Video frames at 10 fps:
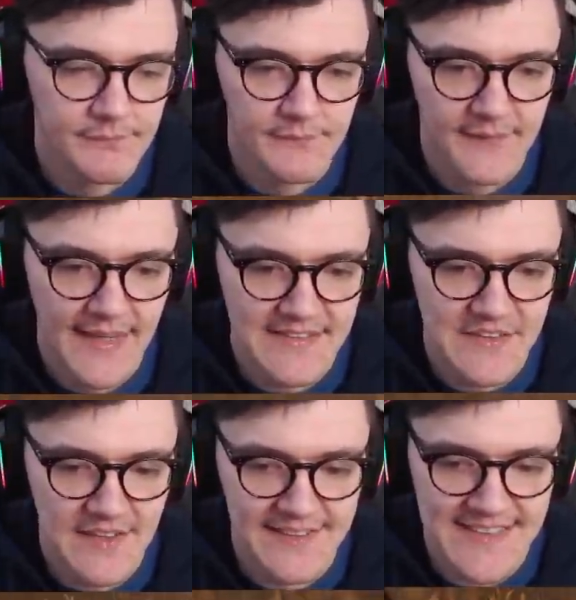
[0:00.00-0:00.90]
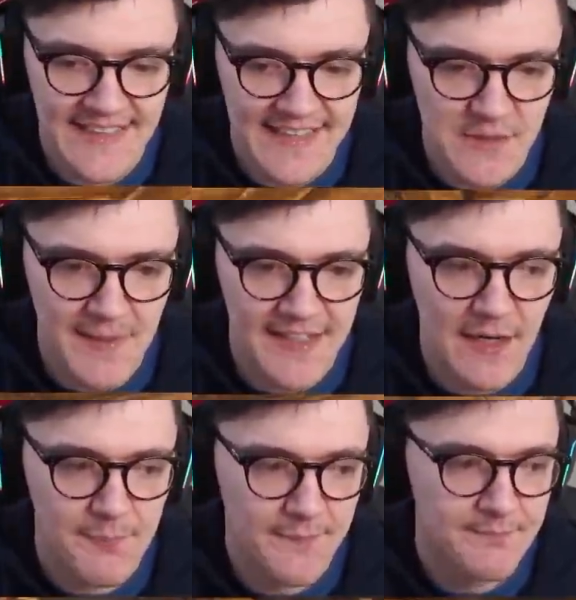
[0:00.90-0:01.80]
Gets a dying state, gets a
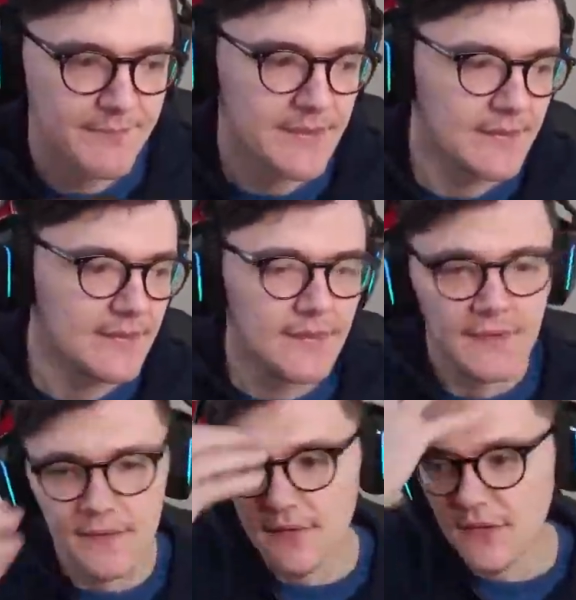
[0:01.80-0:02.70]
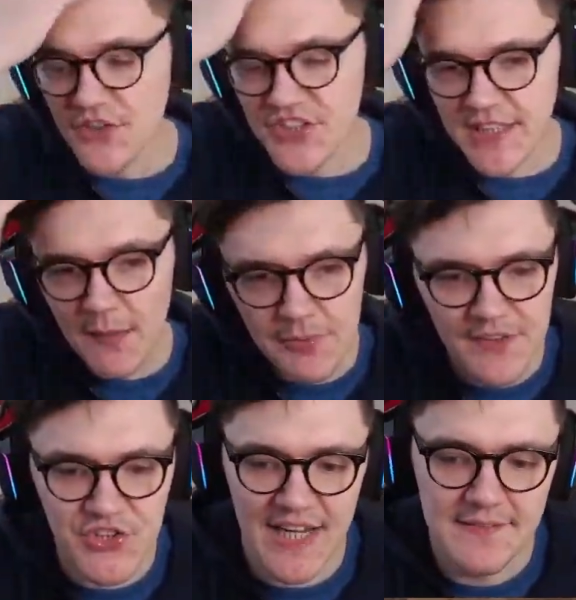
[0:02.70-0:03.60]
pickup. Lost a couple
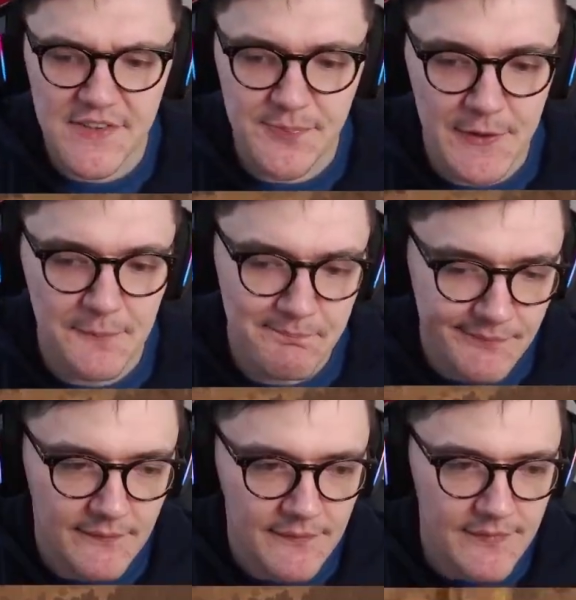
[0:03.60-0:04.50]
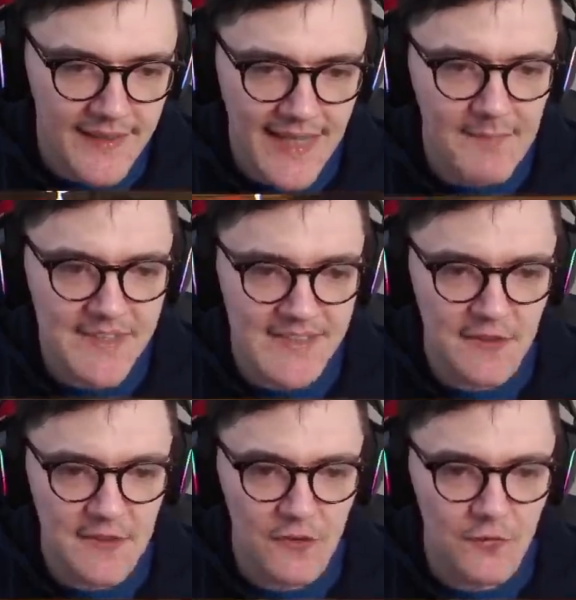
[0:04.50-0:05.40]
of gens, but the game is
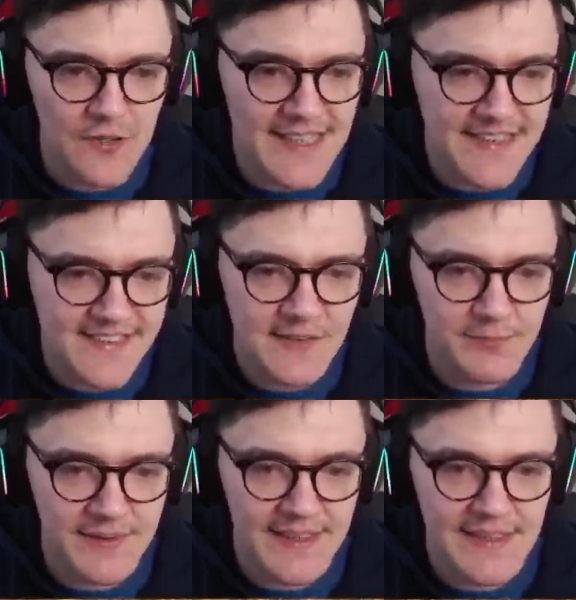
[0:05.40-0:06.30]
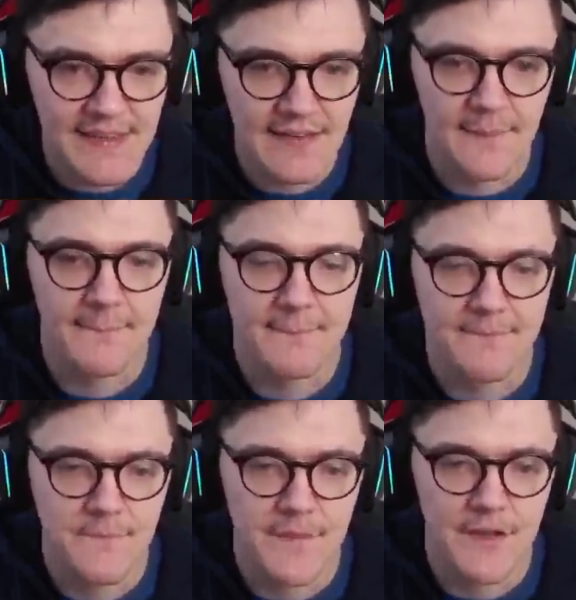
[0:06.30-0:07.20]
still reasonably
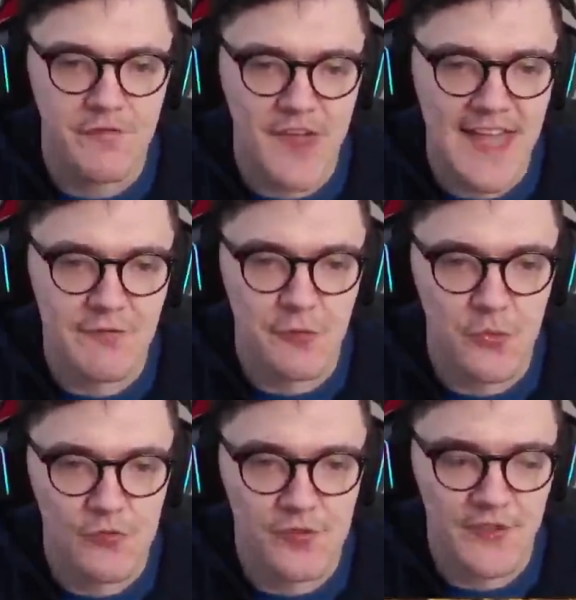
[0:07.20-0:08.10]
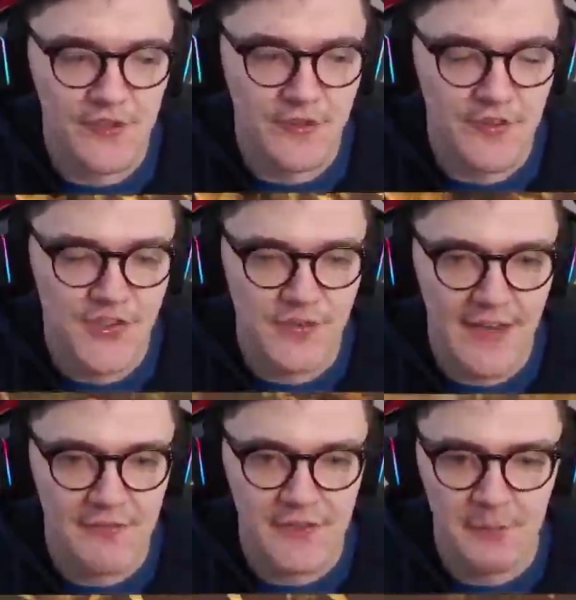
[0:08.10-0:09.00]
favourable for the
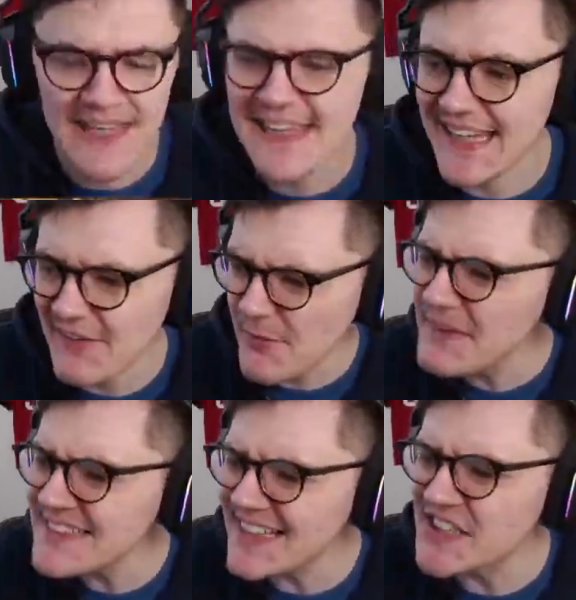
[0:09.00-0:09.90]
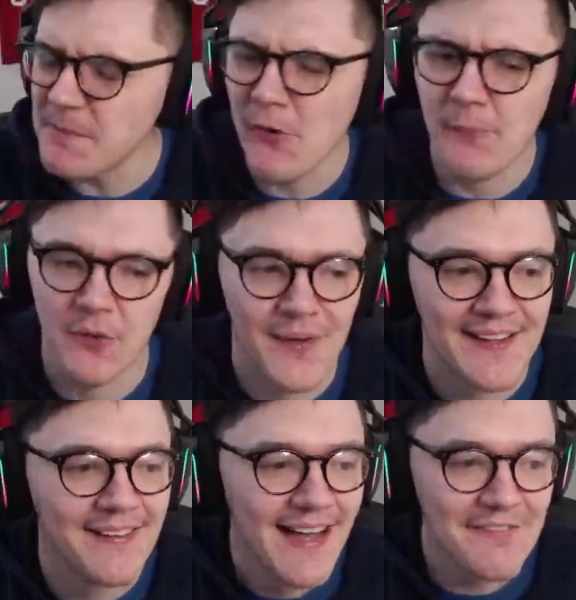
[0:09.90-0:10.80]
Plague here. If I've been saying Spirit, by the way, I
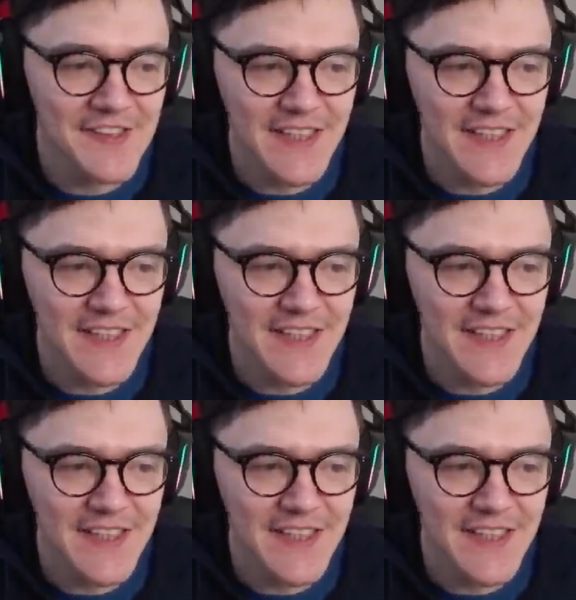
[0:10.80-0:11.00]
feel like I